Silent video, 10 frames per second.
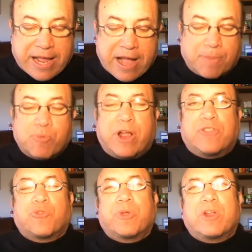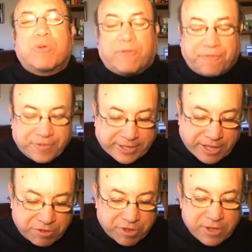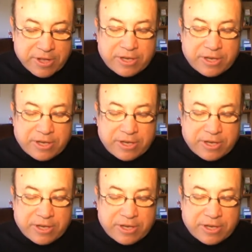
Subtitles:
Calbred 3-year-old fillies.